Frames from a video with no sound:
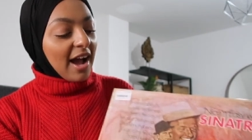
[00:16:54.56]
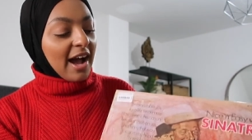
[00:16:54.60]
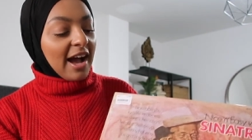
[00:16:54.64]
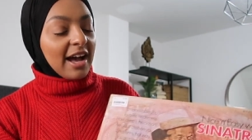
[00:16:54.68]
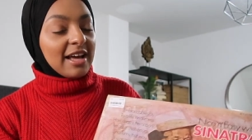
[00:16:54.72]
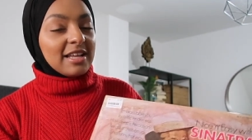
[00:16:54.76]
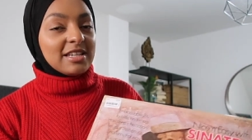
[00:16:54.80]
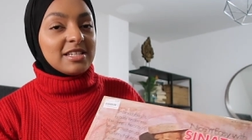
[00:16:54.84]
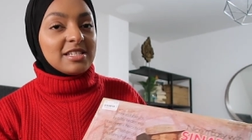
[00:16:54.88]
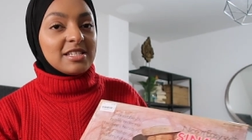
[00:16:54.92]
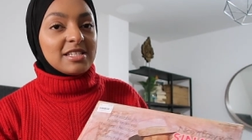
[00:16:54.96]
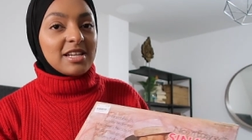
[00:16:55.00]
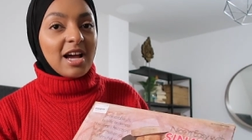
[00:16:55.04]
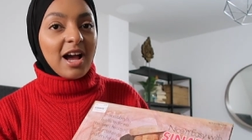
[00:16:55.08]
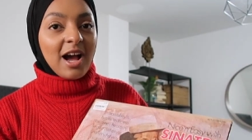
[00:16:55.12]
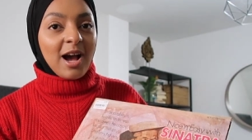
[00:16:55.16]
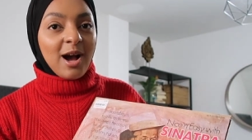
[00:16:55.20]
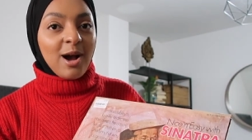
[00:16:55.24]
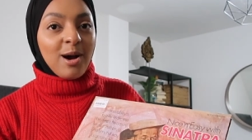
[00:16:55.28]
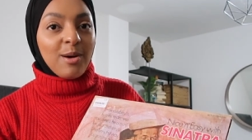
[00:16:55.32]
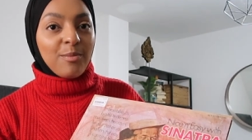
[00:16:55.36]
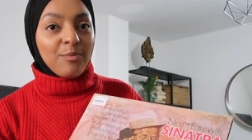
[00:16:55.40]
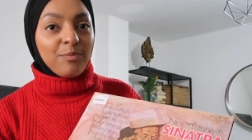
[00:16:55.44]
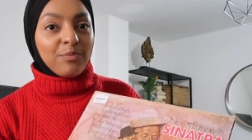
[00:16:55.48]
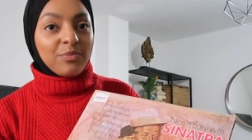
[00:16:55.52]
and
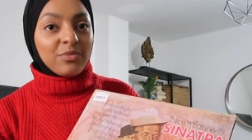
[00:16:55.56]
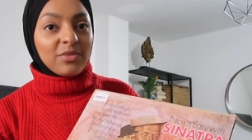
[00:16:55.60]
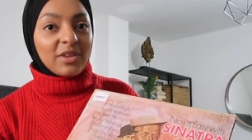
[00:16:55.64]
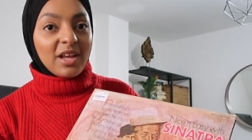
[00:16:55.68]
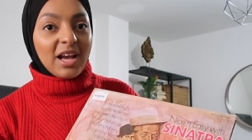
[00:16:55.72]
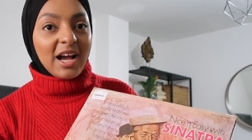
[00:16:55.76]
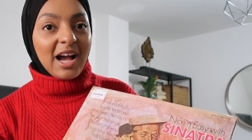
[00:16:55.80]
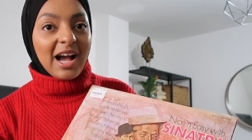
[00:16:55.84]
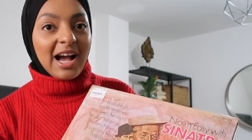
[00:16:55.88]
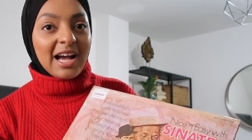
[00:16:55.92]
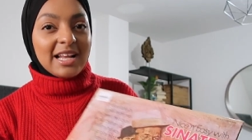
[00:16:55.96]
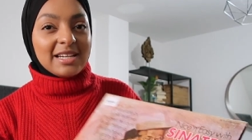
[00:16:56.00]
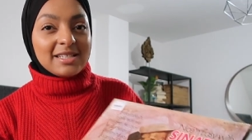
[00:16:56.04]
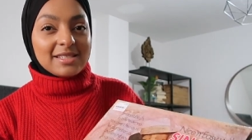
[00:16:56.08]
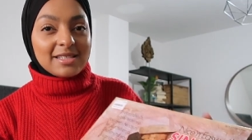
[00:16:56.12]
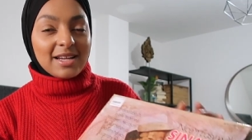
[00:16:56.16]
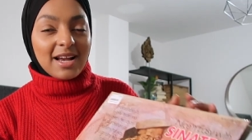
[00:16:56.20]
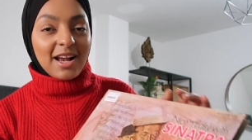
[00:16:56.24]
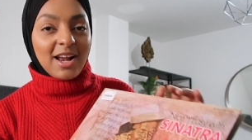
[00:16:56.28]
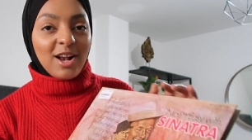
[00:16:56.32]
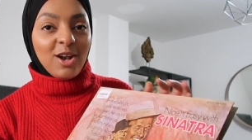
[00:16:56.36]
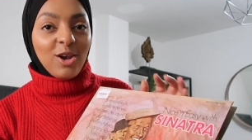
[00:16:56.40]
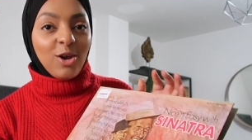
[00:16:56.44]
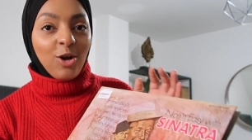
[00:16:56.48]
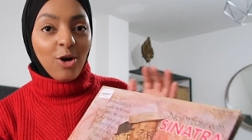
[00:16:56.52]
um and
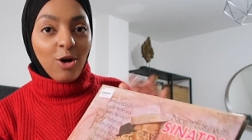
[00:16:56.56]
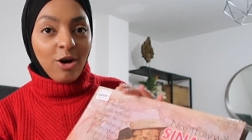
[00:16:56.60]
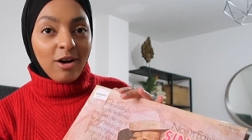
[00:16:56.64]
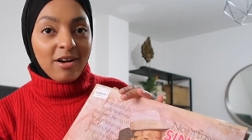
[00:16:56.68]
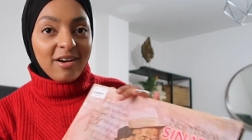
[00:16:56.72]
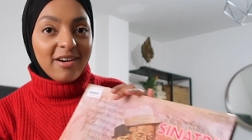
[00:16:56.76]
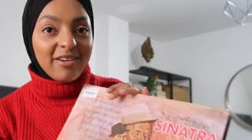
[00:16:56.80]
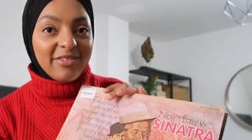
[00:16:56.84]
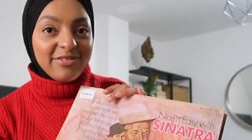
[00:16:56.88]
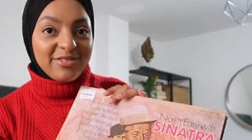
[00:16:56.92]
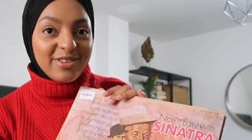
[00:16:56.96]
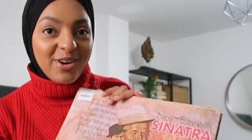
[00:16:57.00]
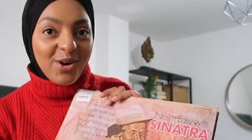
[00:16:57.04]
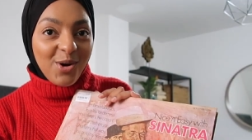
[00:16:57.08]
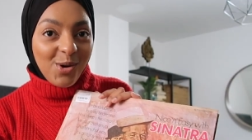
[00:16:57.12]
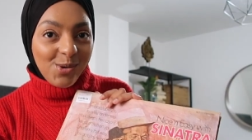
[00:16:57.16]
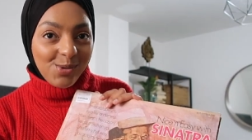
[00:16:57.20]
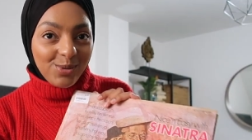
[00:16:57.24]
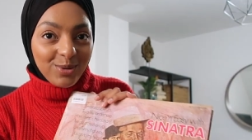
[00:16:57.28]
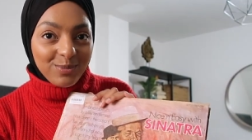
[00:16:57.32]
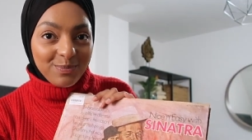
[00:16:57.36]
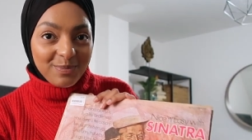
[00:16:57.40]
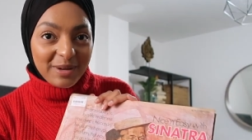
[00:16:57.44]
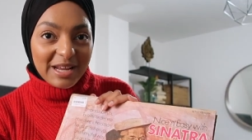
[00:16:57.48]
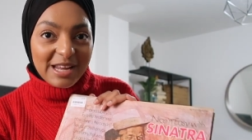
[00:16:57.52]
a lot of the
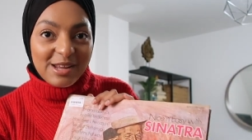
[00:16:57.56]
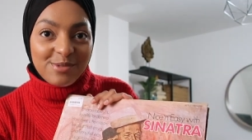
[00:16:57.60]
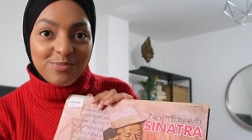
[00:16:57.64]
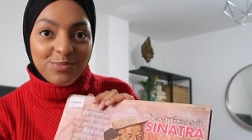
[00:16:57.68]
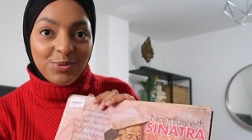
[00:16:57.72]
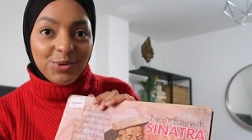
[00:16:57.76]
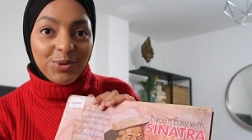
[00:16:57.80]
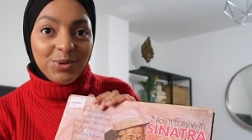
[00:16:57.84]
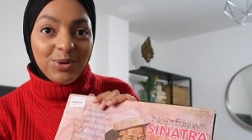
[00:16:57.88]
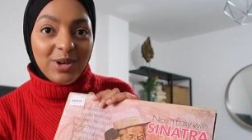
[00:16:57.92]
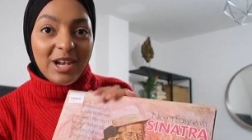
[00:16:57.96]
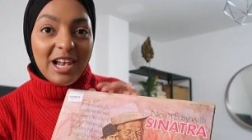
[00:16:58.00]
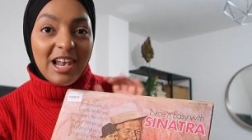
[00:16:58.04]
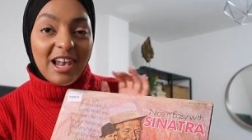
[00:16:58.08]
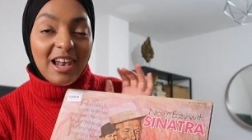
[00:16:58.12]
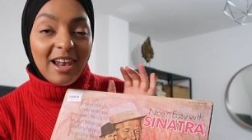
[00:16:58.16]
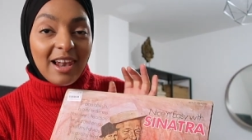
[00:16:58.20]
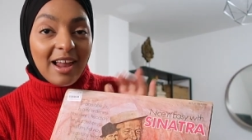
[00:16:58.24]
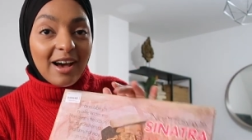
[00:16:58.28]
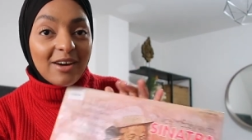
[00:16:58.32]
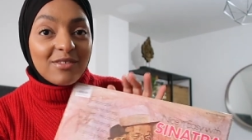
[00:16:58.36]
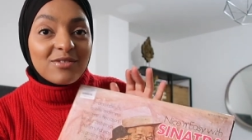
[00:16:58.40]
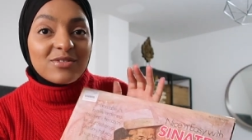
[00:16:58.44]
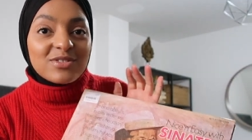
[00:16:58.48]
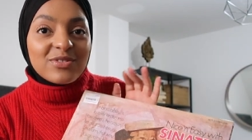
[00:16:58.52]
old people
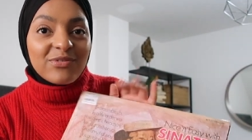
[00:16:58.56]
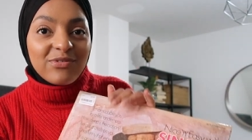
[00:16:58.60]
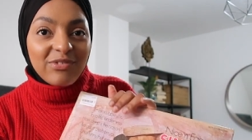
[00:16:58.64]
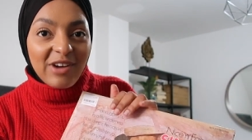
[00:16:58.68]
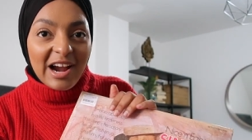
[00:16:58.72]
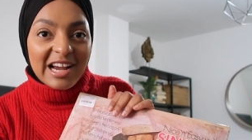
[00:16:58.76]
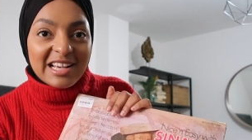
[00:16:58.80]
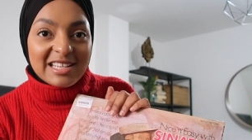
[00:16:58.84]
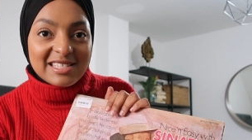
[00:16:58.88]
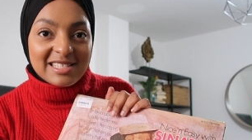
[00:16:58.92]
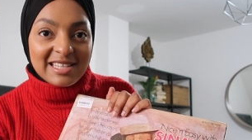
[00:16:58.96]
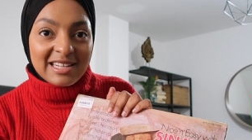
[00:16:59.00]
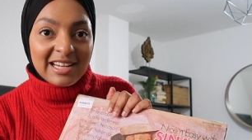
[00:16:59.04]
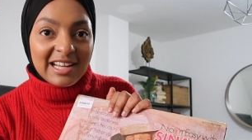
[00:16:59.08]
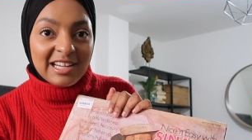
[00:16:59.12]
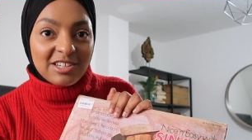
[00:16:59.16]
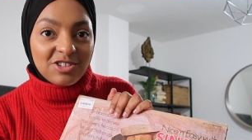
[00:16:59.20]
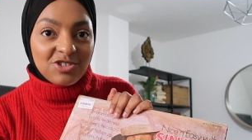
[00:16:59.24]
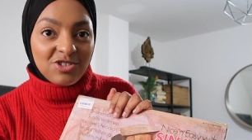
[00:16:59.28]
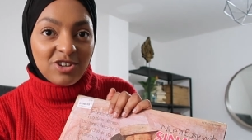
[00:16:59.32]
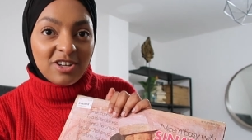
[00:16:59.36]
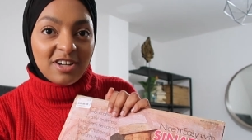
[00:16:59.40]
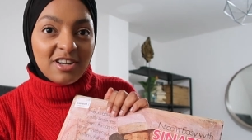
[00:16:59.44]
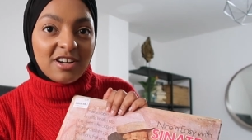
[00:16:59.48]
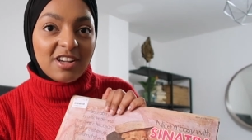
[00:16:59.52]
loves Frank
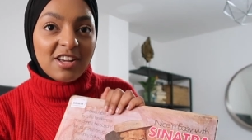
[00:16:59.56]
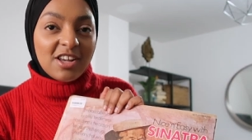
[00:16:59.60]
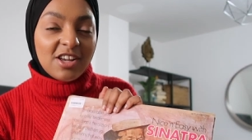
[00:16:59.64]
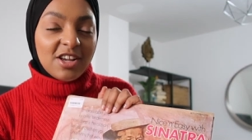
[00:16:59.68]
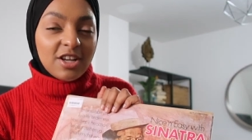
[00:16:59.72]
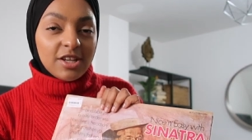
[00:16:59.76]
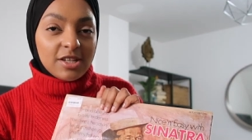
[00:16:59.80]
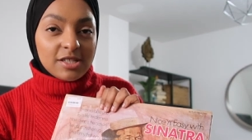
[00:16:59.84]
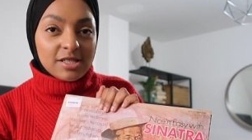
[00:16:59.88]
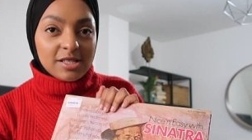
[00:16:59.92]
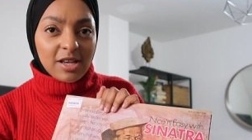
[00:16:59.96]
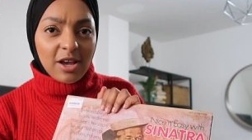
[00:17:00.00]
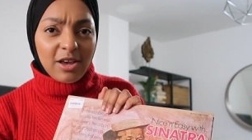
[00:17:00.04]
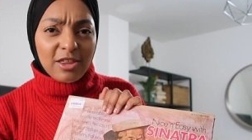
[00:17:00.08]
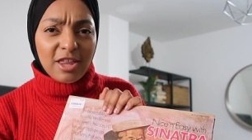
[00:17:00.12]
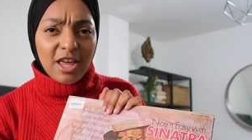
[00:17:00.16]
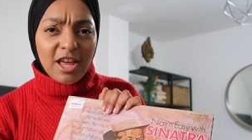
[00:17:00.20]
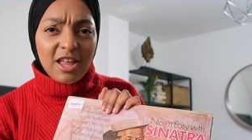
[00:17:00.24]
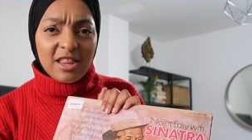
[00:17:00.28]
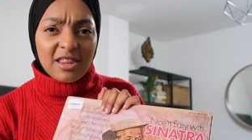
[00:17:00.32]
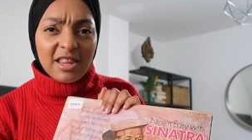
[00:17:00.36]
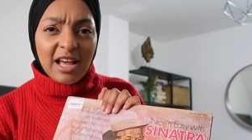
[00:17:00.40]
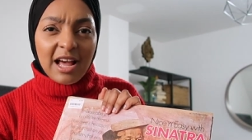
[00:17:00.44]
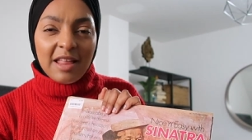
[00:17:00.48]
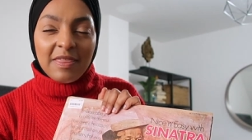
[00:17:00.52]
Sinatra. So
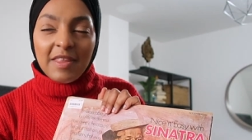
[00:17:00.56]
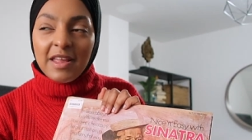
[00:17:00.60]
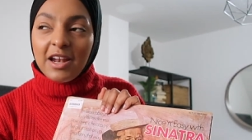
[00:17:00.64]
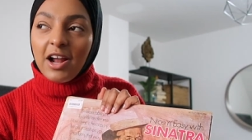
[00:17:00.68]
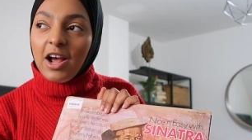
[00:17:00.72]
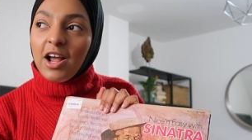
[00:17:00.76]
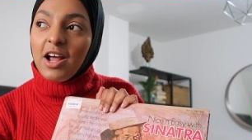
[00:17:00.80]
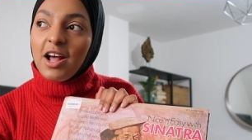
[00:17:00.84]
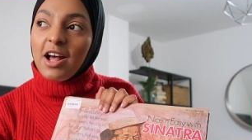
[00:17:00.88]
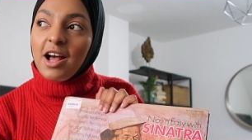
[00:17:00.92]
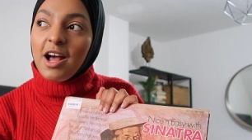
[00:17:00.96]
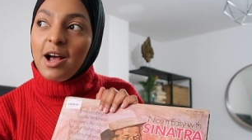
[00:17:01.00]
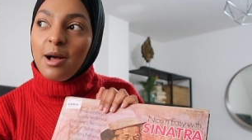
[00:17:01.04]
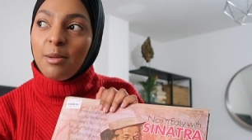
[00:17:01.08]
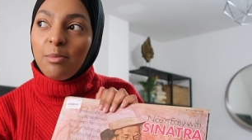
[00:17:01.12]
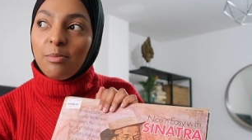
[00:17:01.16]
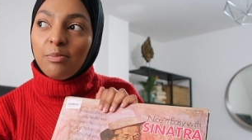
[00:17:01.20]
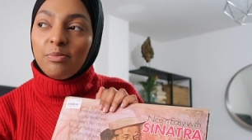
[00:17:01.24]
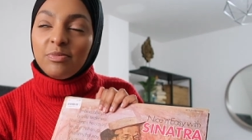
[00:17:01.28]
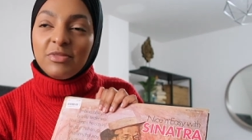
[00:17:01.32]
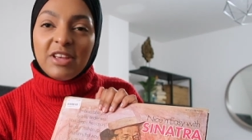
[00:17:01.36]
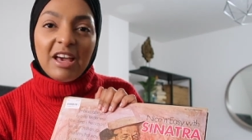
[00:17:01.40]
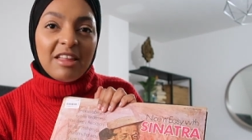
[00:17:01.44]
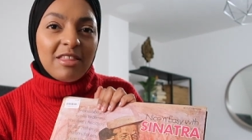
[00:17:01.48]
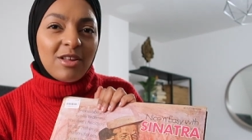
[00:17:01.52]
they, and then I
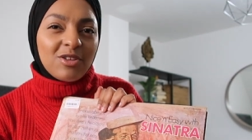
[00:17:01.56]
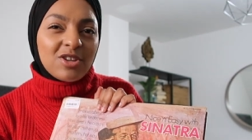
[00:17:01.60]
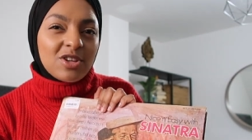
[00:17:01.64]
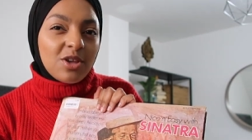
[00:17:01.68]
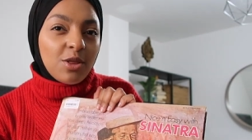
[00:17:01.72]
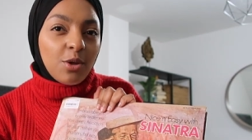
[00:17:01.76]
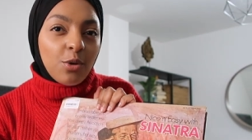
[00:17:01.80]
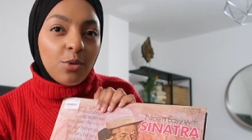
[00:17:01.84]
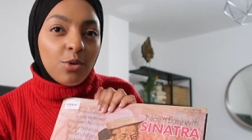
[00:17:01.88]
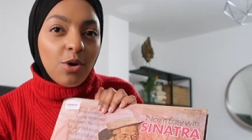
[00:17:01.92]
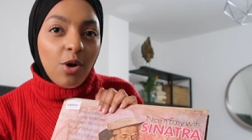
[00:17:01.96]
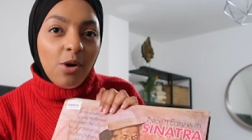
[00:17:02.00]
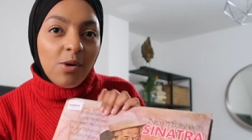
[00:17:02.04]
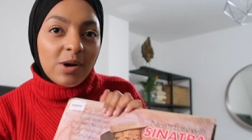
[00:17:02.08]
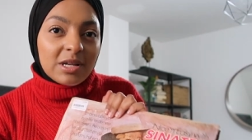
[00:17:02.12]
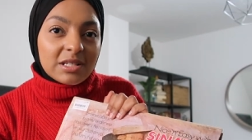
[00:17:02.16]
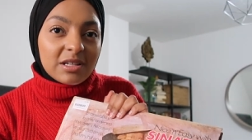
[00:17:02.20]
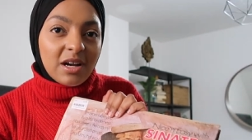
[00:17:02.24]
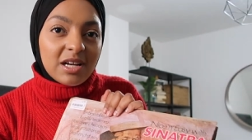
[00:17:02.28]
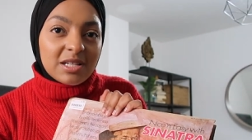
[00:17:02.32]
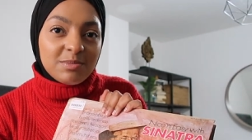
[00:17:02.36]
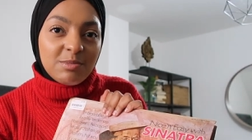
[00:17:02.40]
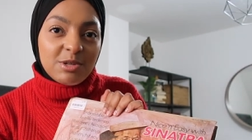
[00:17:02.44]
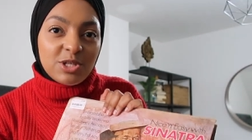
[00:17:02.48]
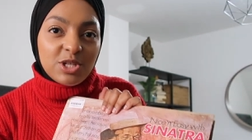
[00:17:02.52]
um yeah, so they would always
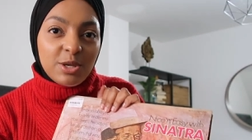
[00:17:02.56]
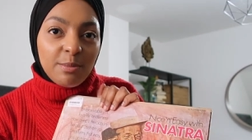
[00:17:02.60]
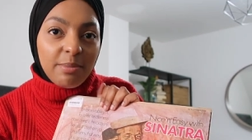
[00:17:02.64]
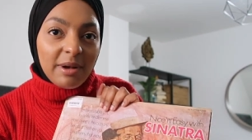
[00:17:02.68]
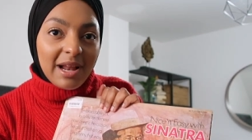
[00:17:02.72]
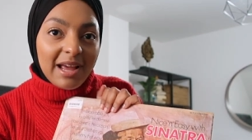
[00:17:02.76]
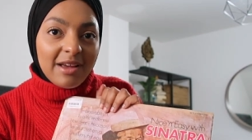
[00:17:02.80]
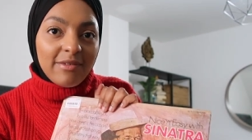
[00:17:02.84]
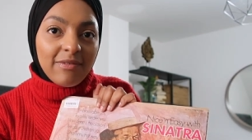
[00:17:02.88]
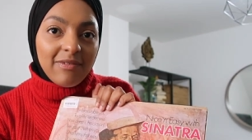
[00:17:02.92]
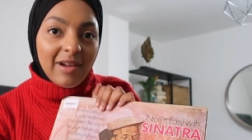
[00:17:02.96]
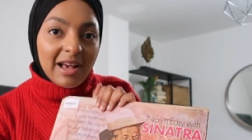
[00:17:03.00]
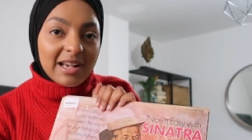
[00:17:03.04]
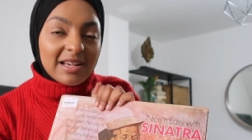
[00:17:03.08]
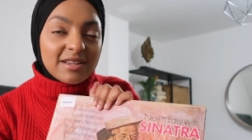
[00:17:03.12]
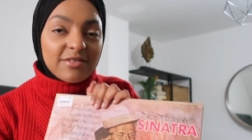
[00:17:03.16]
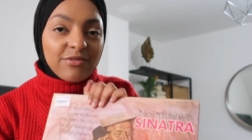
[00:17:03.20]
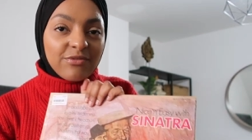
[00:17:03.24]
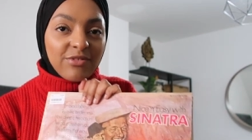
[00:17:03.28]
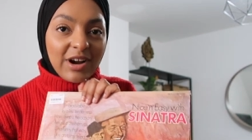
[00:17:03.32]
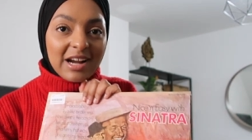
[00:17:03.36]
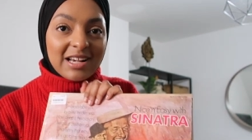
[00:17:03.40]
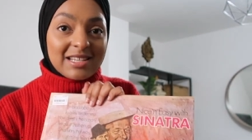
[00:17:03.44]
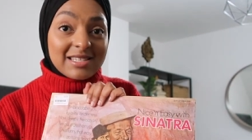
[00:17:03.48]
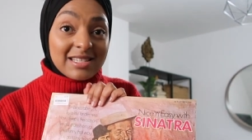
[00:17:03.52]
ask me to play Frank,
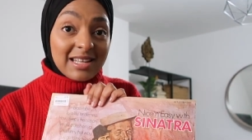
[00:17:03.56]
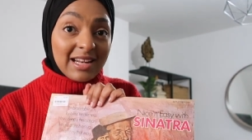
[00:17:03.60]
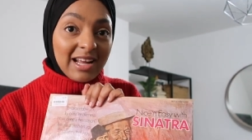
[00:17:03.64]
Frank